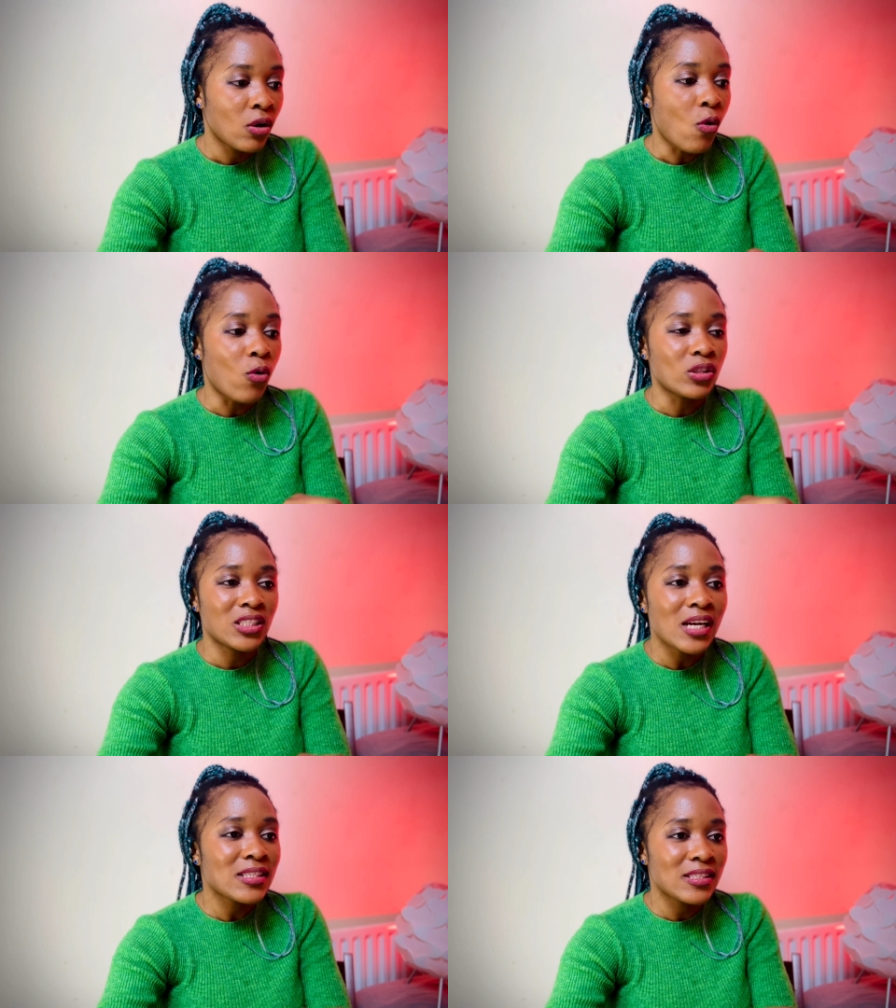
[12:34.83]
or
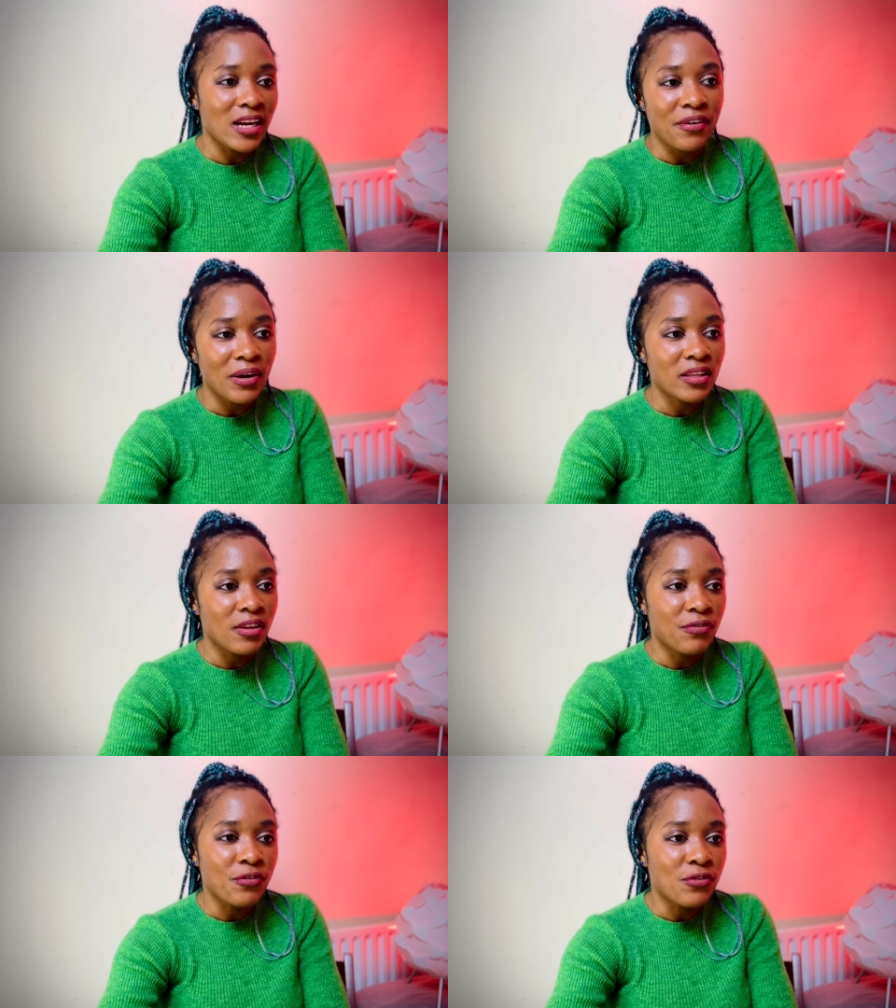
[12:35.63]
chat
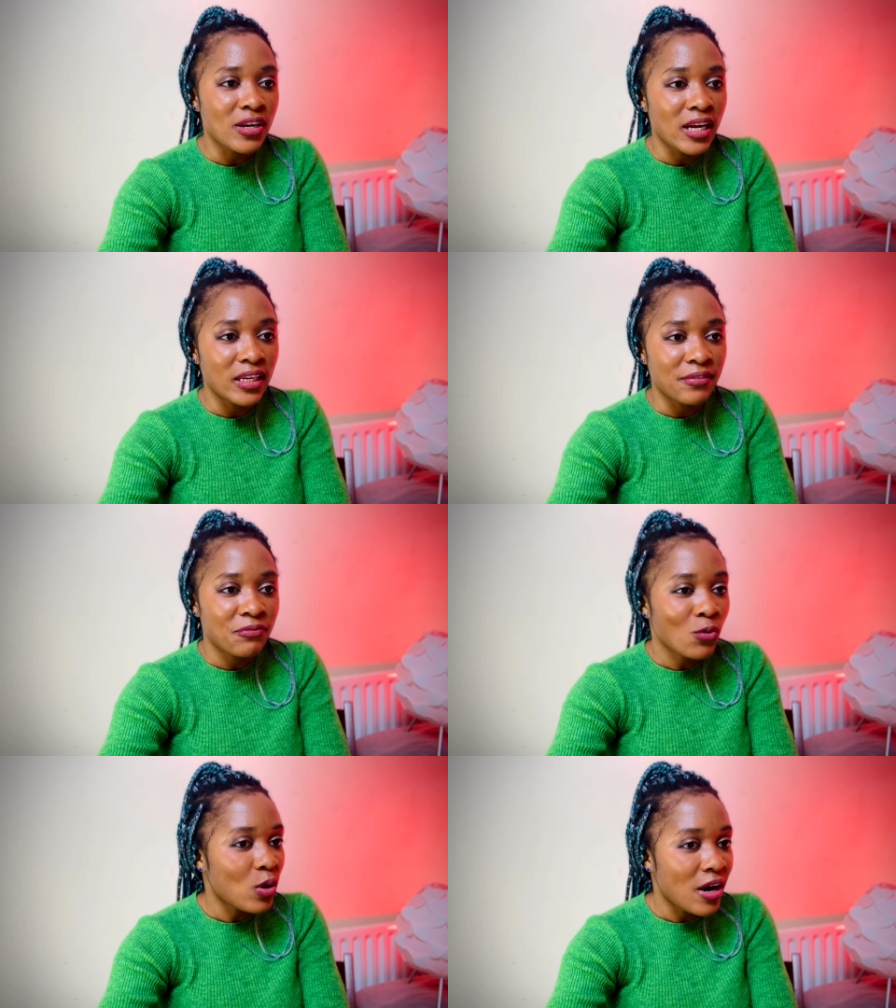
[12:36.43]
directly for further
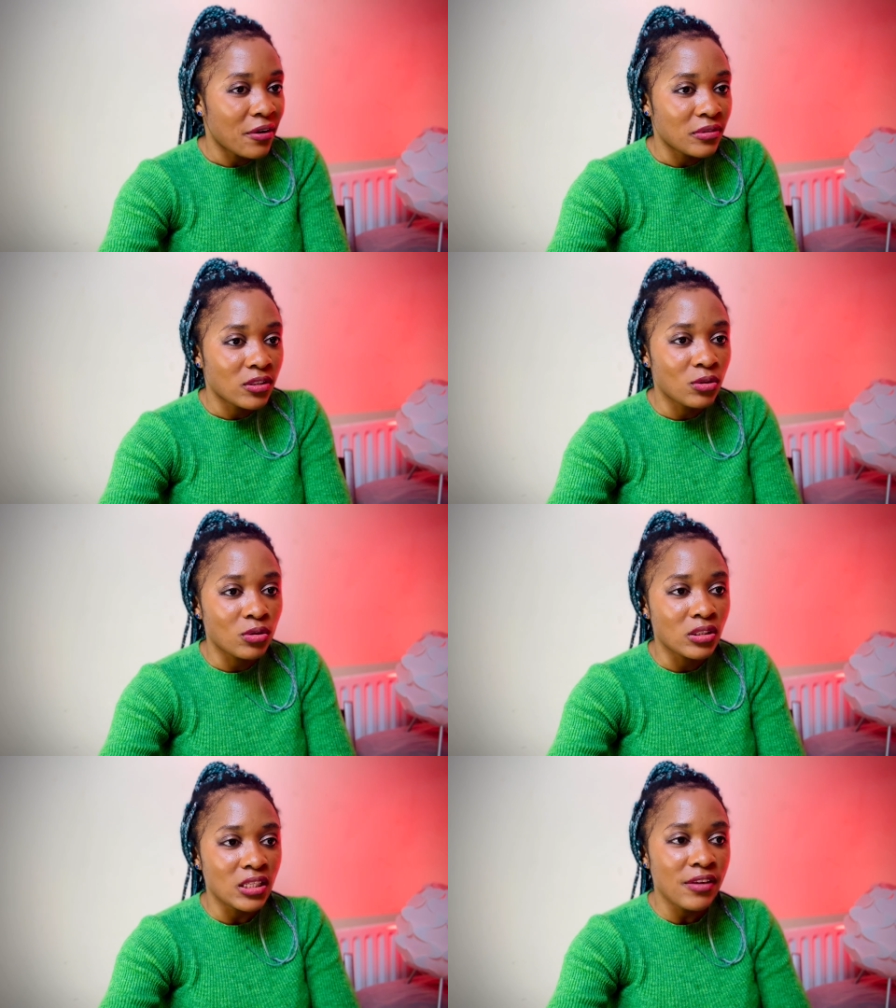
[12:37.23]
inquiry.
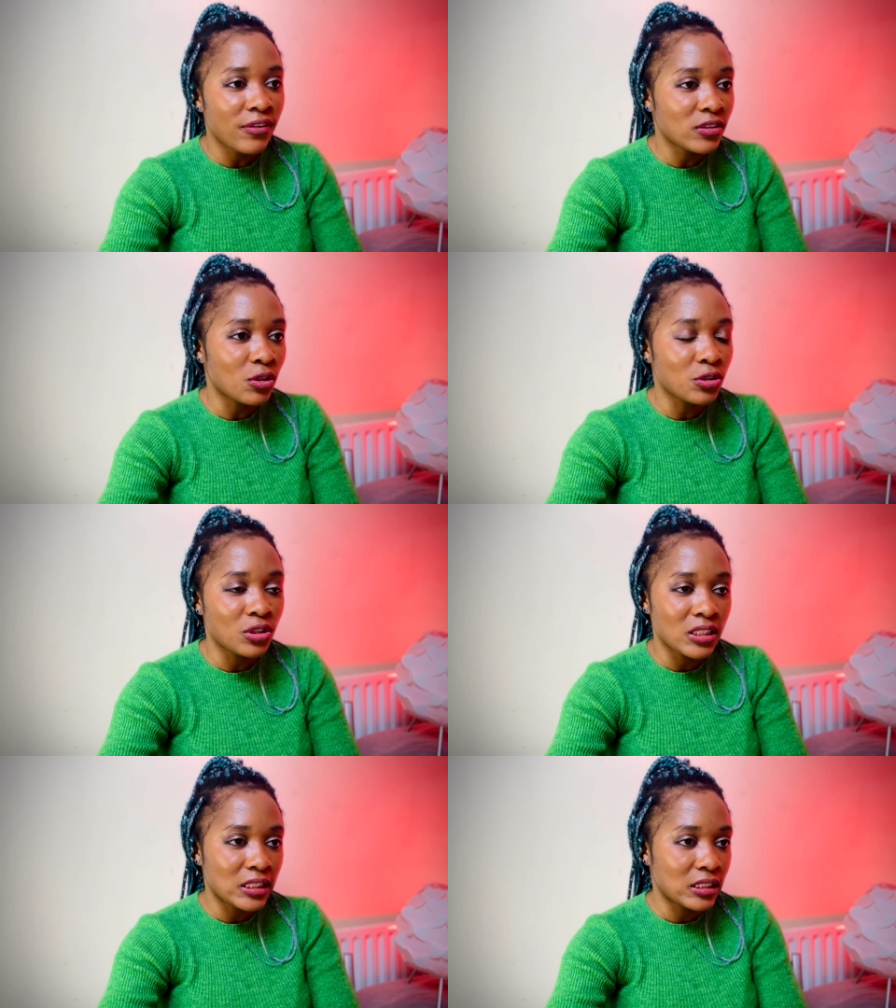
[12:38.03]
So if at all
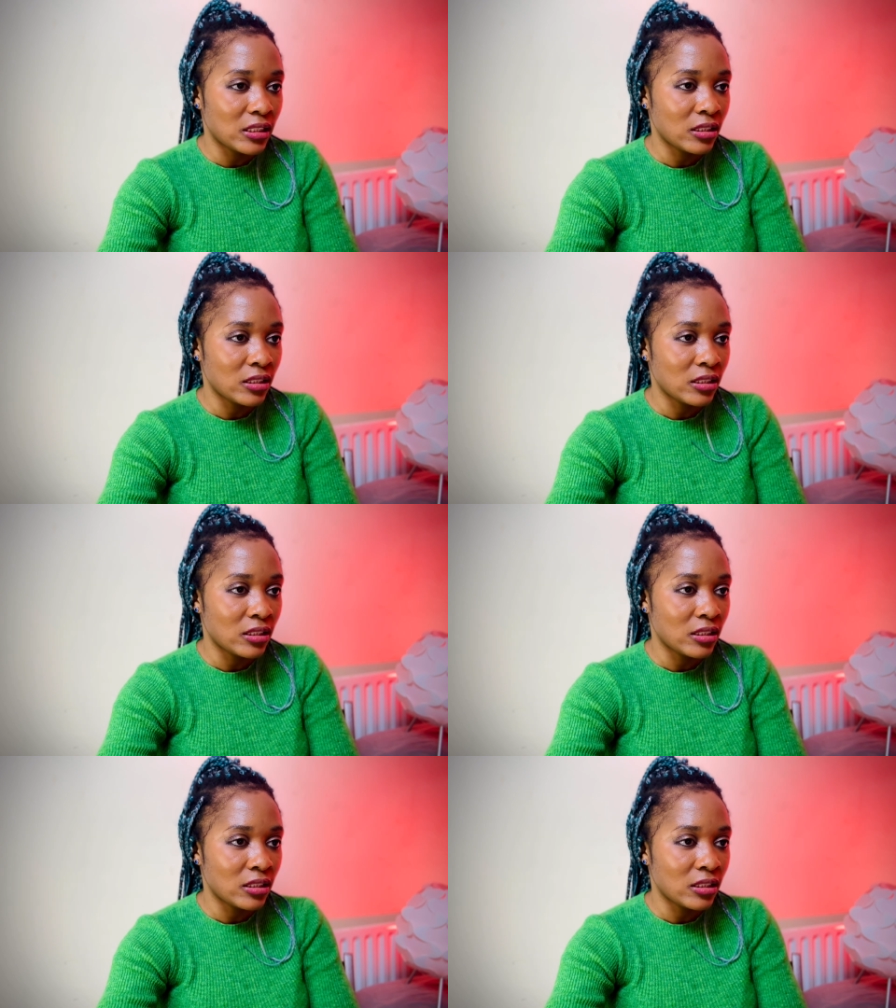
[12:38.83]
you need